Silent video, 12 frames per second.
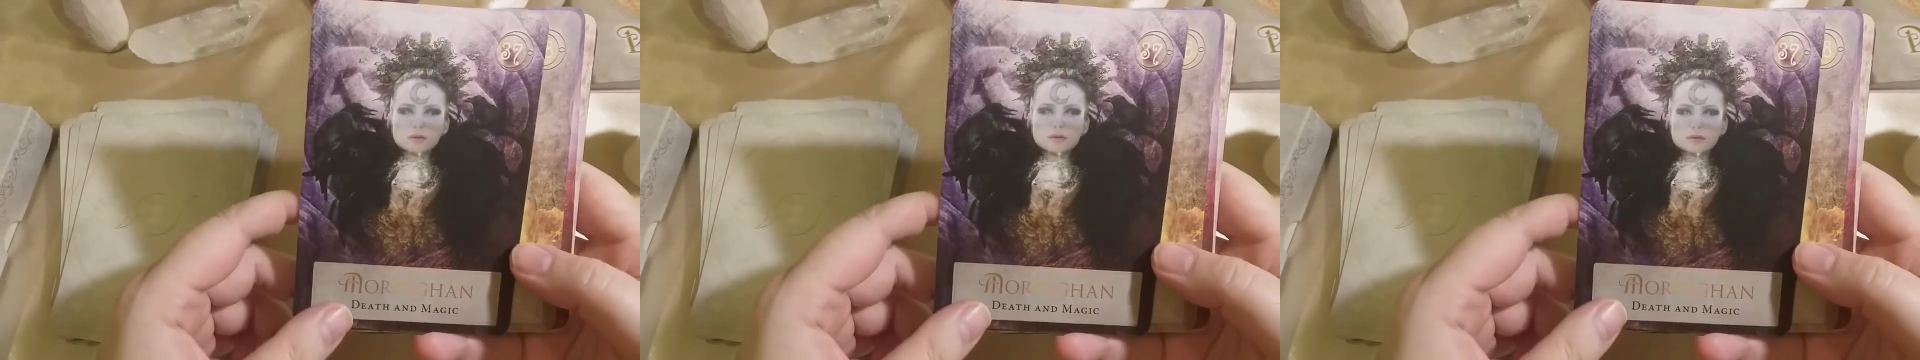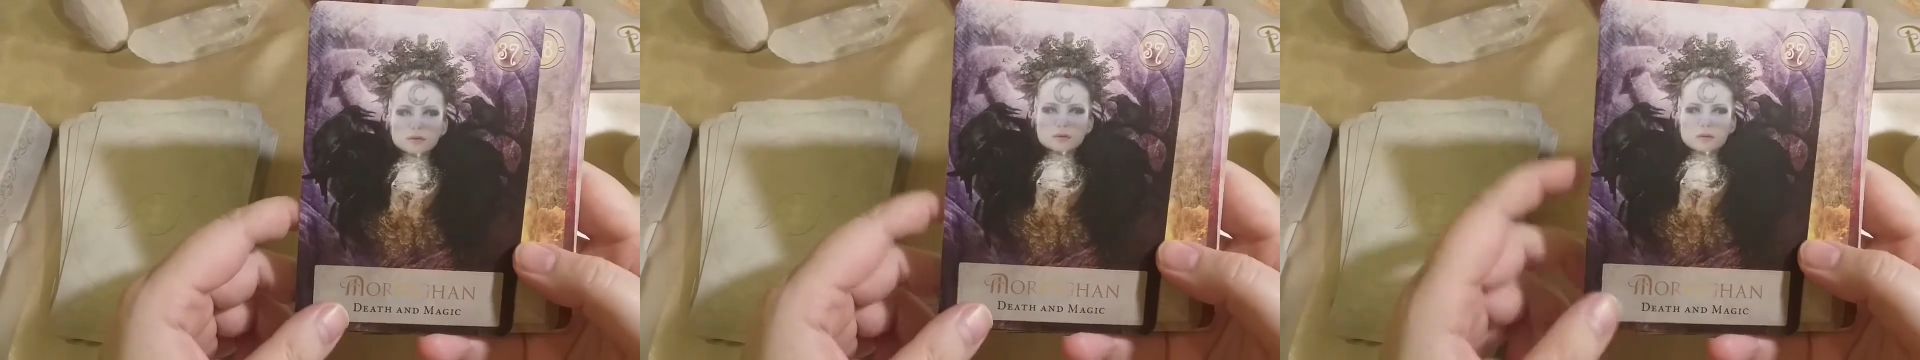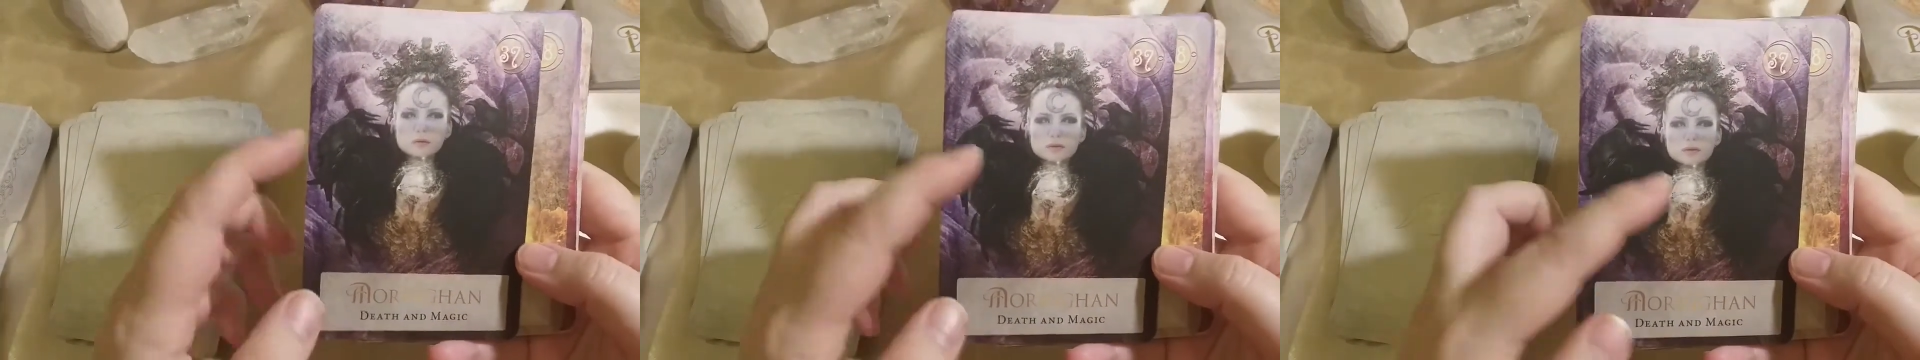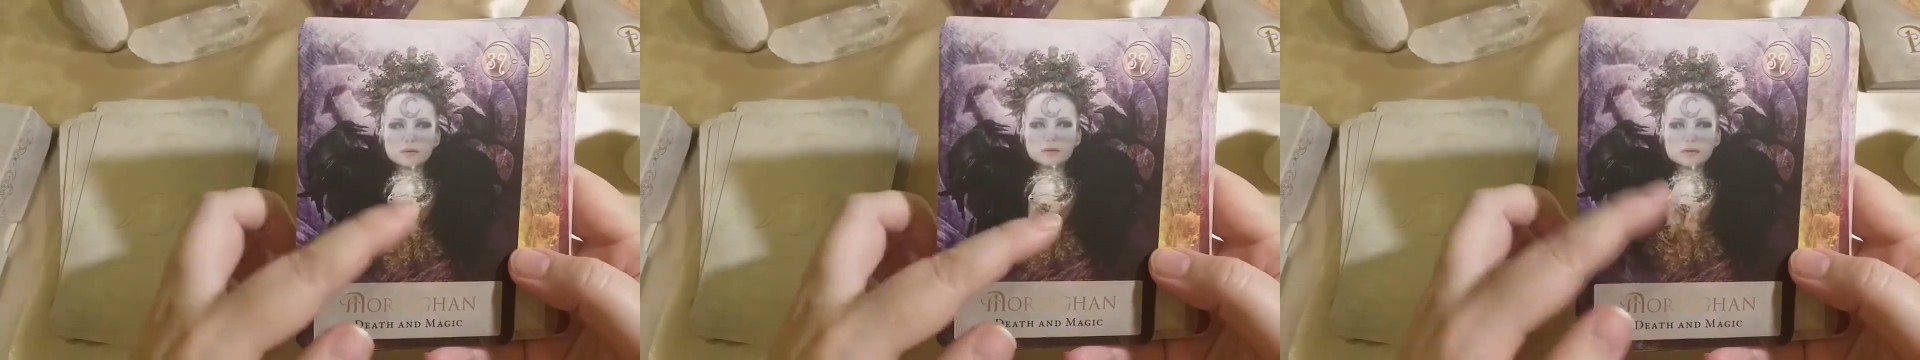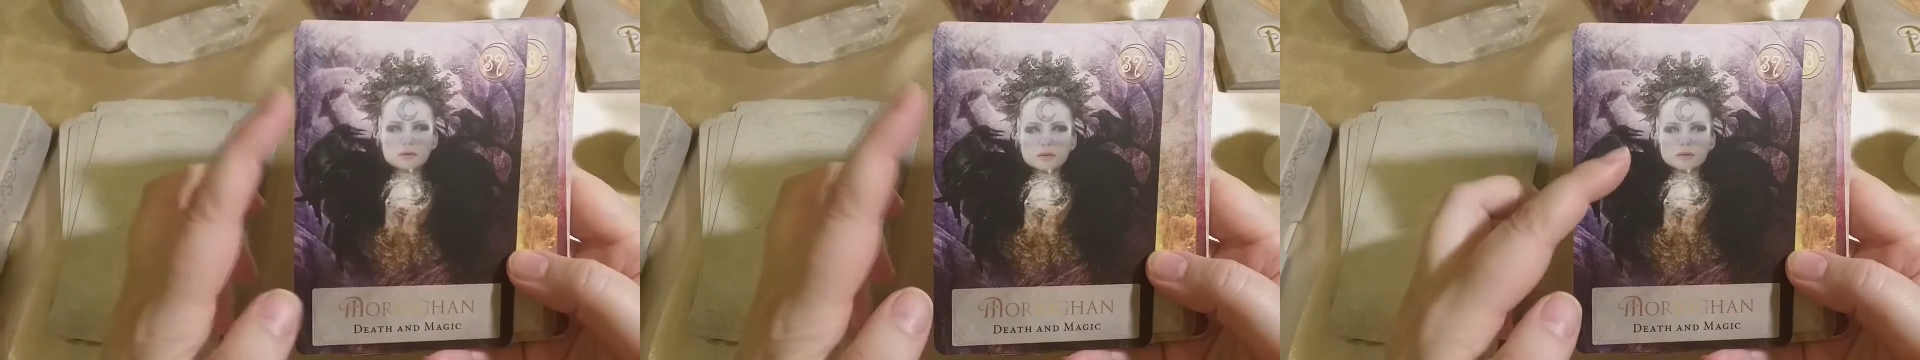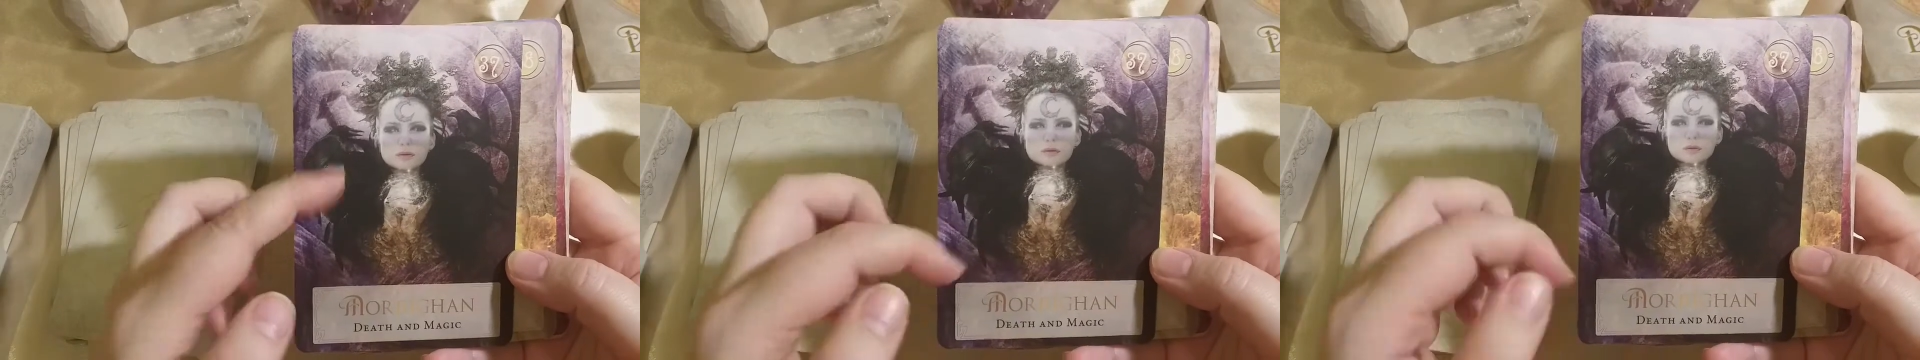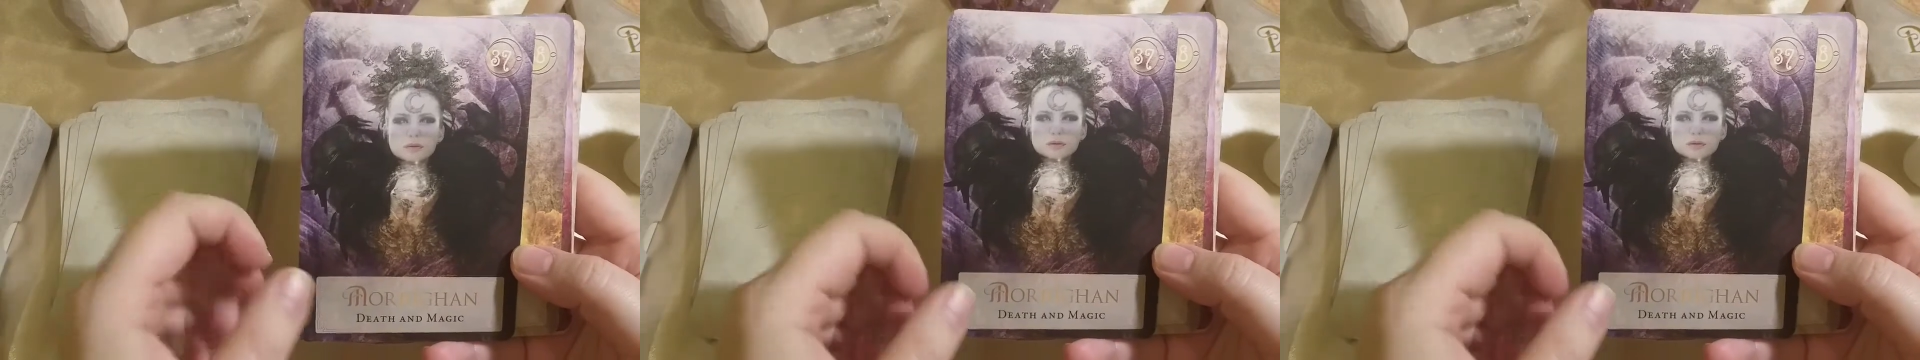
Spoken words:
But of course, you can put it